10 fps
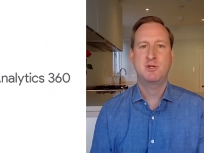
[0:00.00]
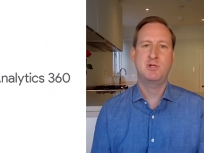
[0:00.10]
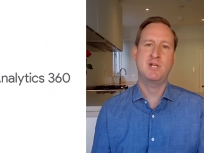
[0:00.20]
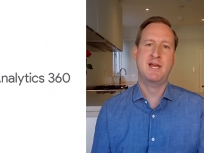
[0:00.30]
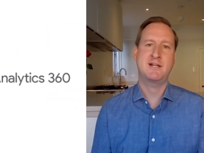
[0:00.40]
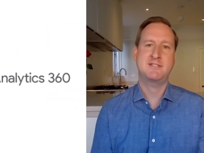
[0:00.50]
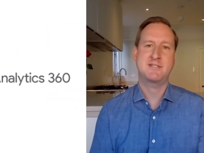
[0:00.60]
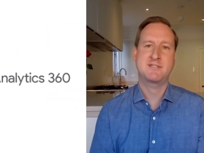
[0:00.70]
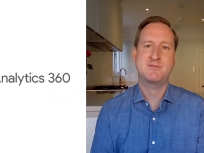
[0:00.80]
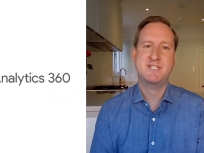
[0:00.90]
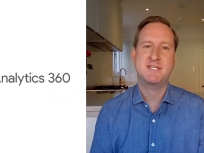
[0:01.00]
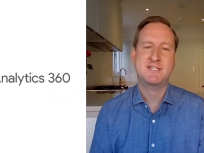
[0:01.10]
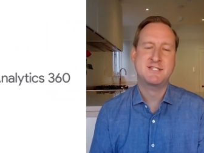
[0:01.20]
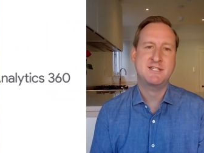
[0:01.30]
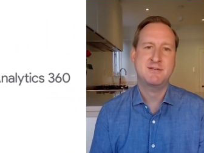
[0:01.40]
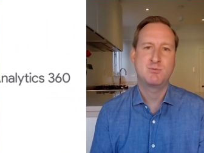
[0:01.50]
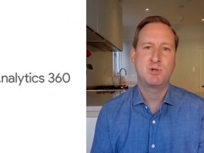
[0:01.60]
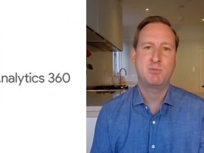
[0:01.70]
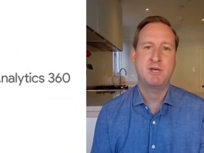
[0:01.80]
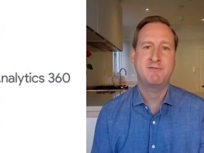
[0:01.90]
The new Analytics 360
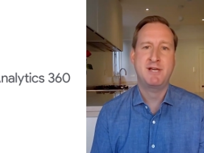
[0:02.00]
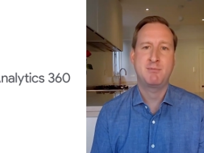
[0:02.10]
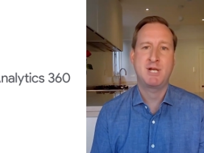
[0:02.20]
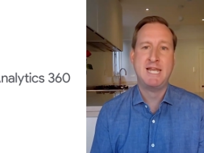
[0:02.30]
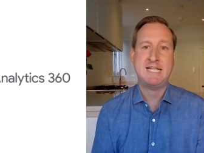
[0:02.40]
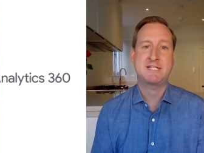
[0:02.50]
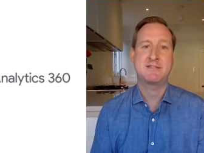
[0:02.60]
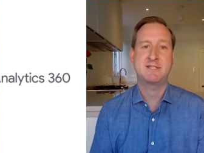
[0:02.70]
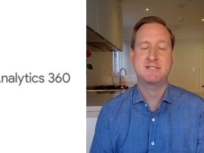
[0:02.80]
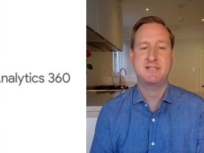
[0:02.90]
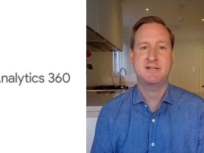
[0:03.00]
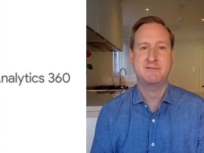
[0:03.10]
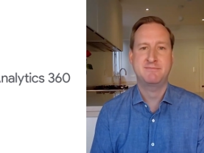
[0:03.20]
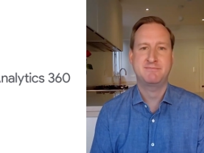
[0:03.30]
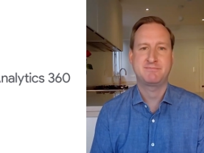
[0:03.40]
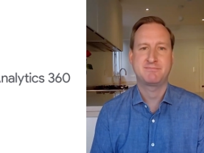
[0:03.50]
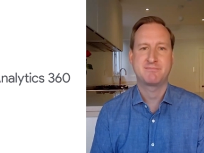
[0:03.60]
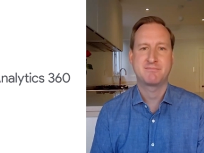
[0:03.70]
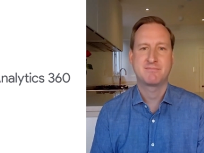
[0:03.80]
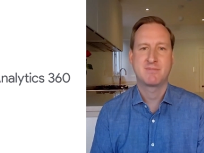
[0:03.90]
will be available later this year.
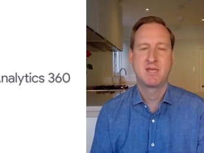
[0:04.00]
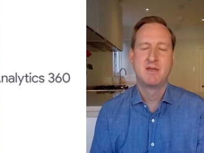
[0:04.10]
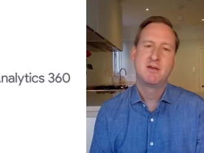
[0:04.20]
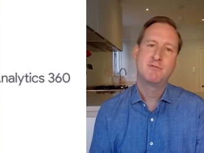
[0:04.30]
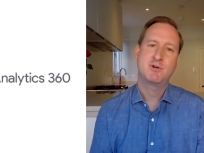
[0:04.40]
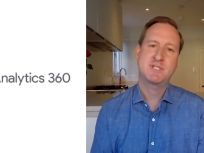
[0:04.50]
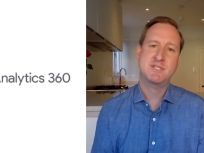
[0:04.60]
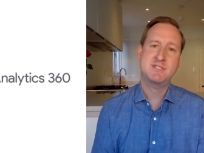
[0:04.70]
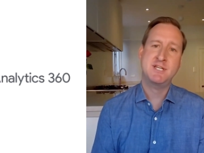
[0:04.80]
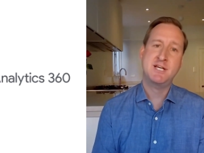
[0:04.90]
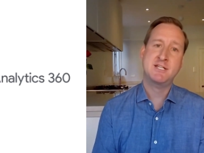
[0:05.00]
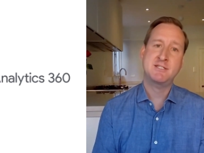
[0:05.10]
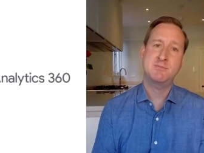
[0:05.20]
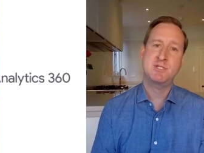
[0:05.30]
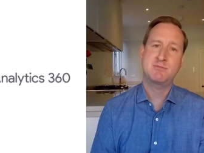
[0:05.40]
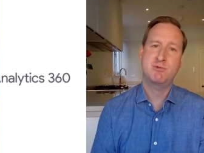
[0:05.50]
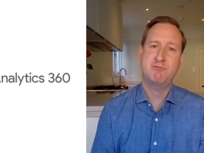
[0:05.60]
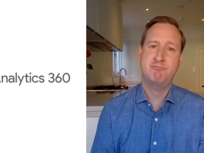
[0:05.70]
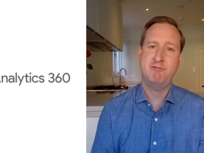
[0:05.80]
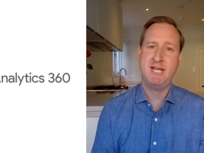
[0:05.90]
For existing customers,
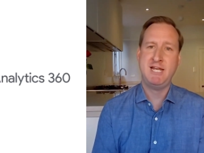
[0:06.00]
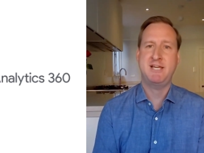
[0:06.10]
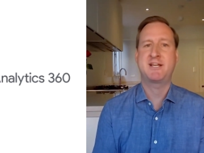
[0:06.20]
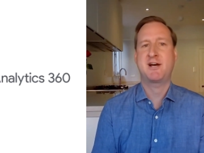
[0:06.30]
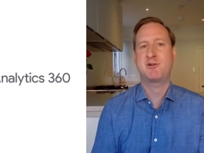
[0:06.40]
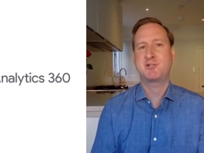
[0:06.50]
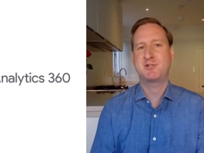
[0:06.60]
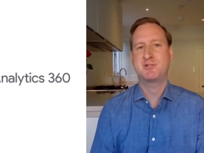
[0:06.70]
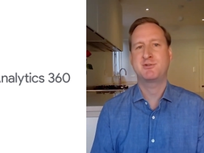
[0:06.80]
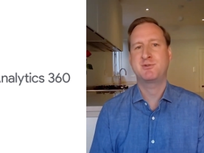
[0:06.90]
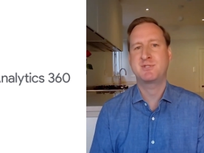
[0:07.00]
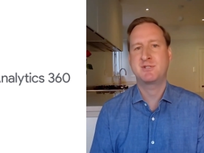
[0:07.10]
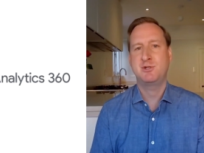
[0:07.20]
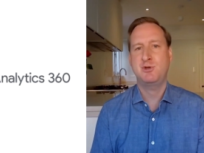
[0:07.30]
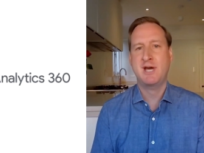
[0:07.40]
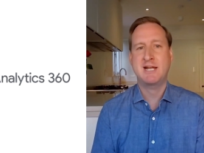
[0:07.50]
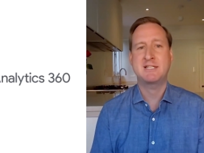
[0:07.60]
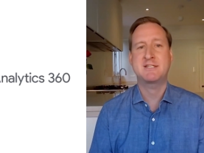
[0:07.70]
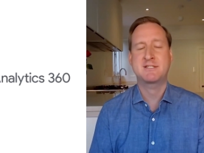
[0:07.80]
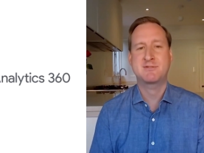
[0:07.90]
we really encourage you to use the new
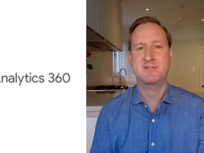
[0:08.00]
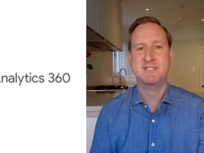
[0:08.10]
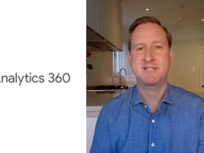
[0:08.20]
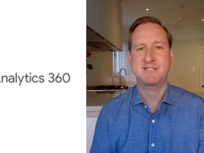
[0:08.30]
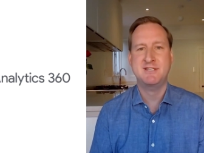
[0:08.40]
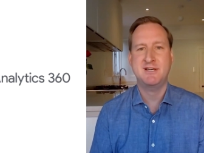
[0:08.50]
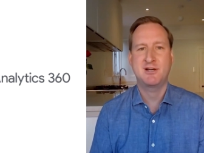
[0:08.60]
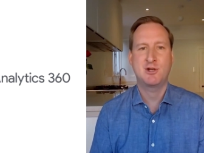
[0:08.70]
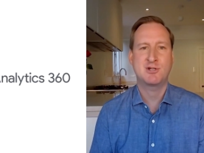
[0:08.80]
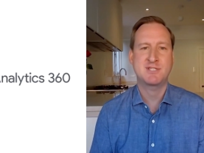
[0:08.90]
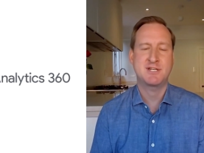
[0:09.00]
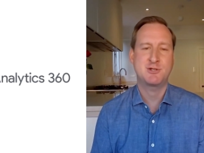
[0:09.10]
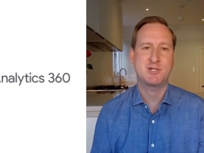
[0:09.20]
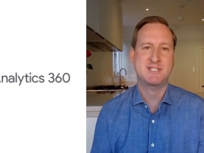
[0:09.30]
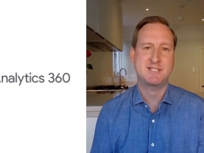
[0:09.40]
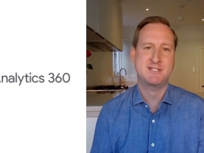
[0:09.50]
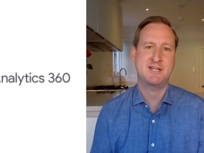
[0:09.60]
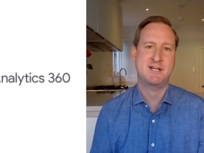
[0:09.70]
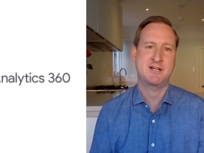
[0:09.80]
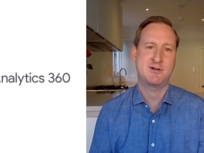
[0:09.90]
Analytics 360 alongside your
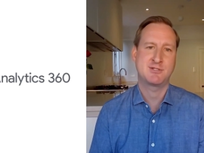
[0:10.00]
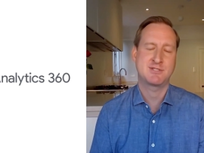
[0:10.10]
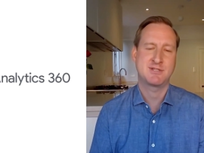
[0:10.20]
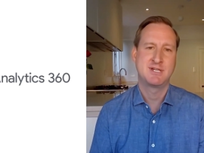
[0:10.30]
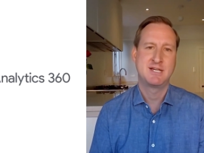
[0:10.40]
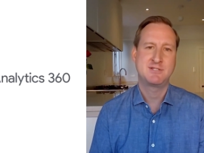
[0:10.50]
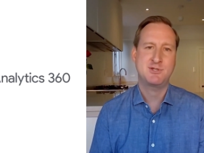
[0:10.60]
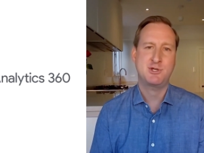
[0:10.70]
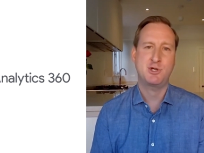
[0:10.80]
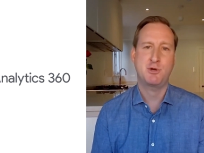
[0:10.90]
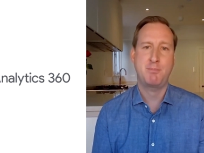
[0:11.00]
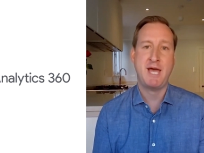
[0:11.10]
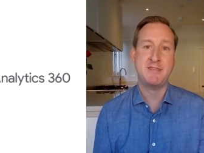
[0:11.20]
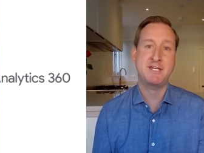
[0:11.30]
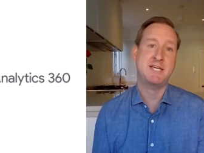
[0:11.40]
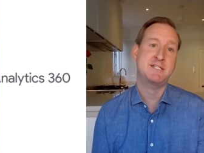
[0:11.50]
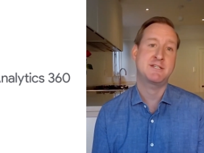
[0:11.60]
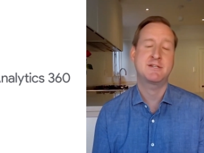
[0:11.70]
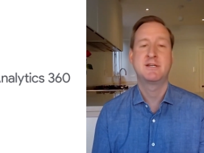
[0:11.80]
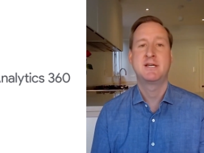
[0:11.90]
existing accounts so you can compare the
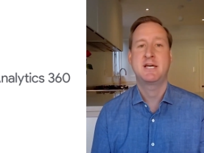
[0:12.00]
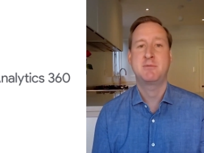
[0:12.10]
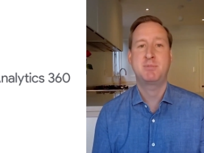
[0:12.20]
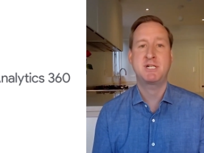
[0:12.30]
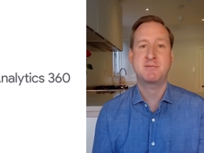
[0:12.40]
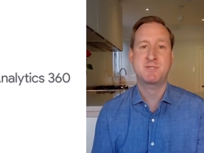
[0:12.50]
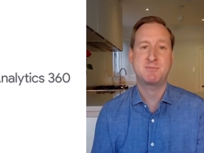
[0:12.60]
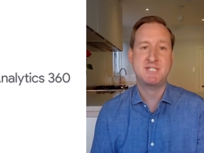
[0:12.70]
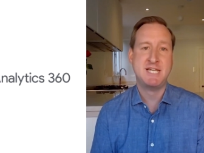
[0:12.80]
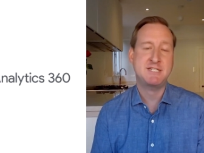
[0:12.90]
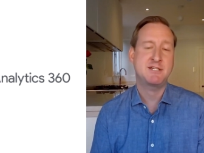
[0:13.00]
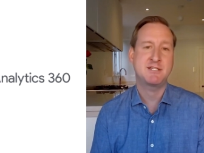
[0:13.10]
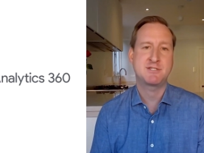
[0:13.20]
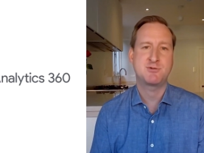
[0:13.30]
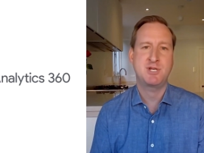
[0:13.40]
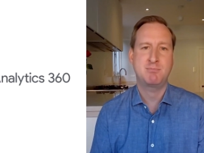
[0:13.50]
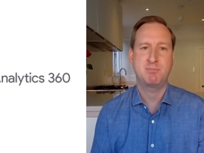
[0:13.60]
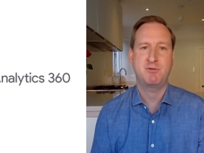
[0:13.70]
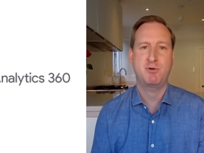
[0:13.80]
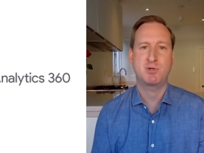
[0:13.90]
data and build up some data history
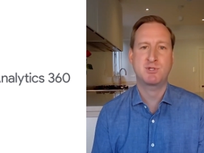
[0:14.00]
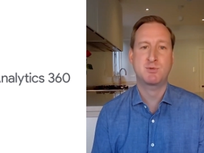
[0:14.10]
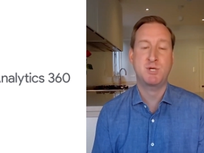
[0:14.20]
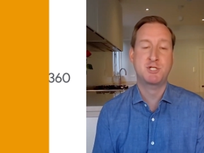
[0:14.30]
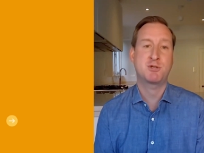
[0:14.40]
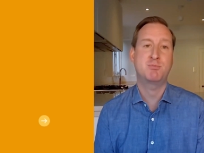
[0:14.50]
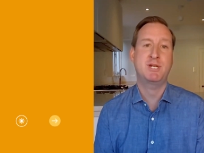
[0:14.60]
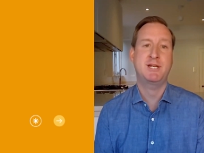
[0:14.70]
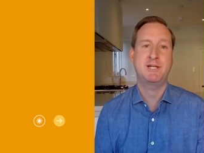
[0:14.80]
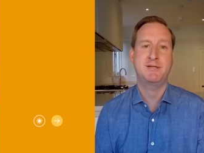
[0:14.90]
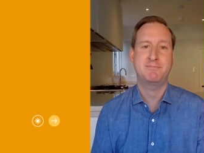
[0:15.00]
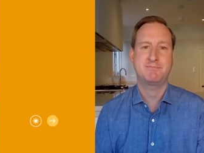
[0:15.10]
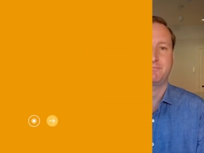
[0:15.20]
before you switch completely.